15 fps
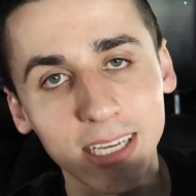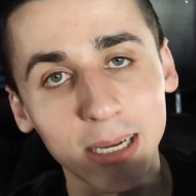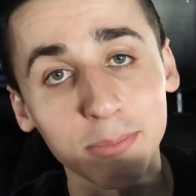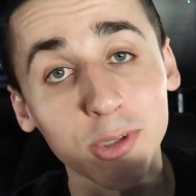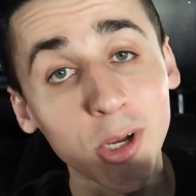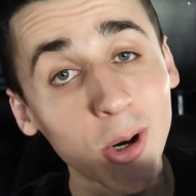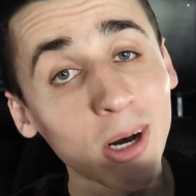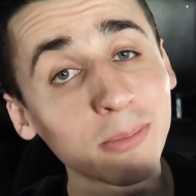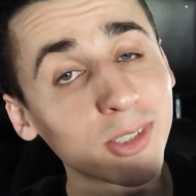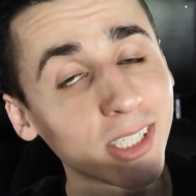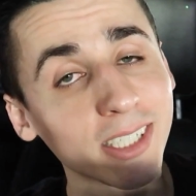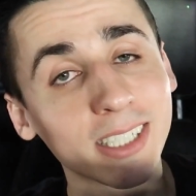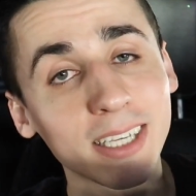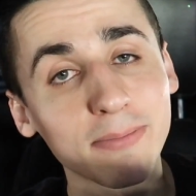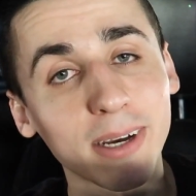I know I'm
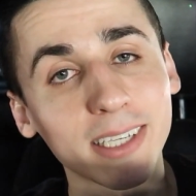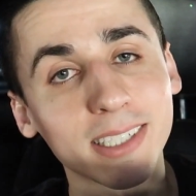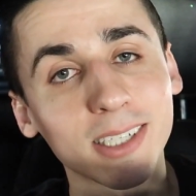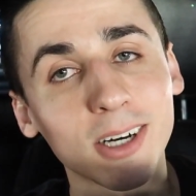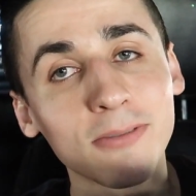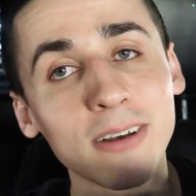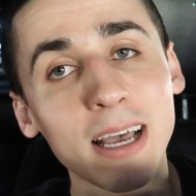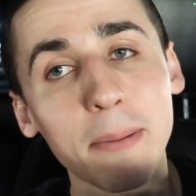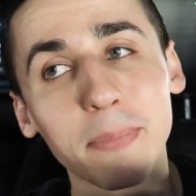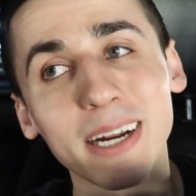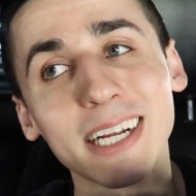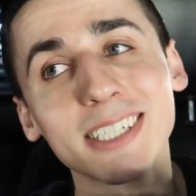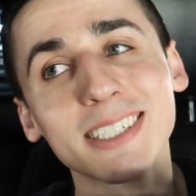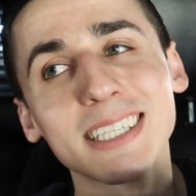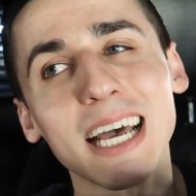jinxing myself, but
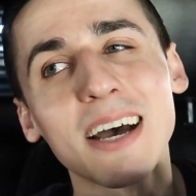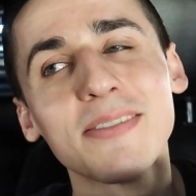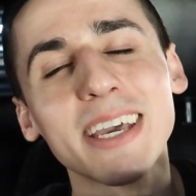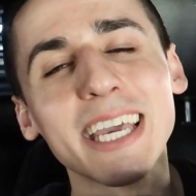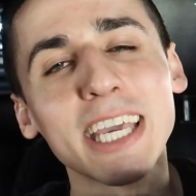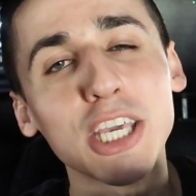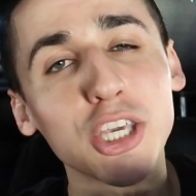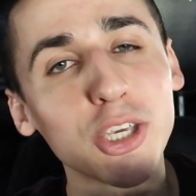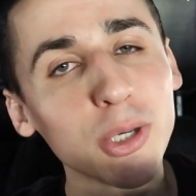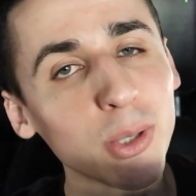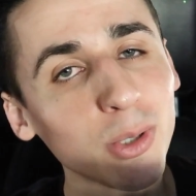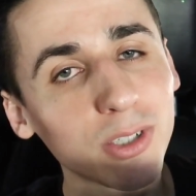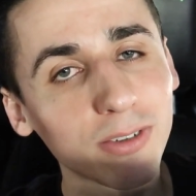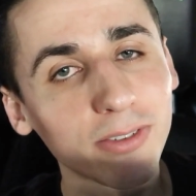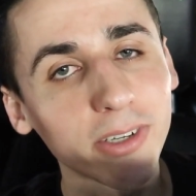I just have a
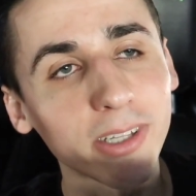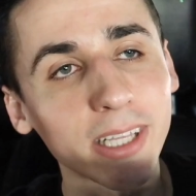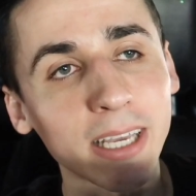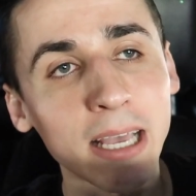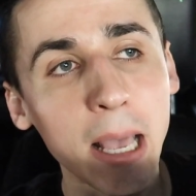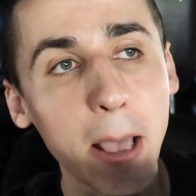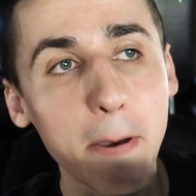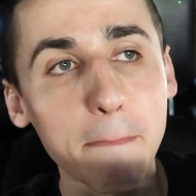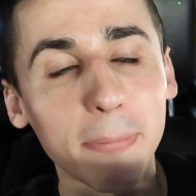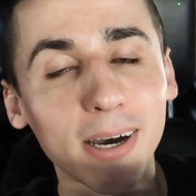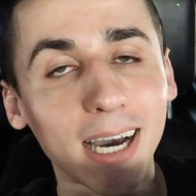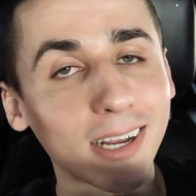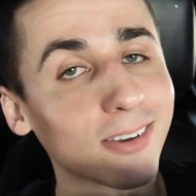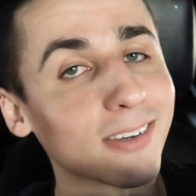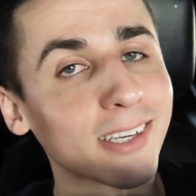huge feeling, but
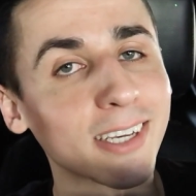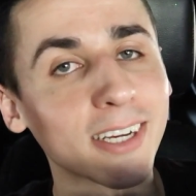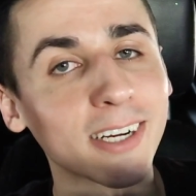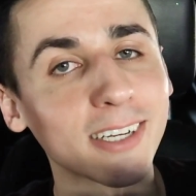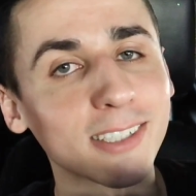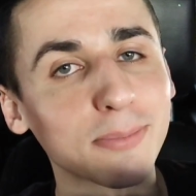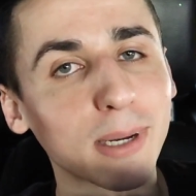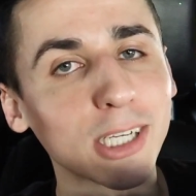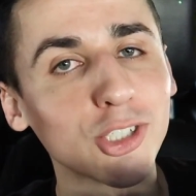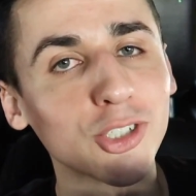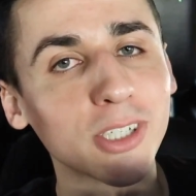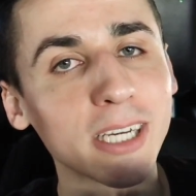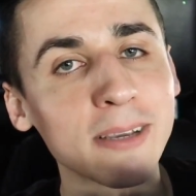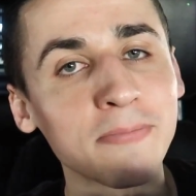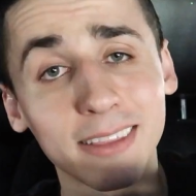I don't care. It's my
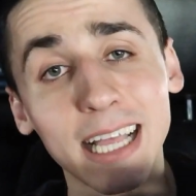dream.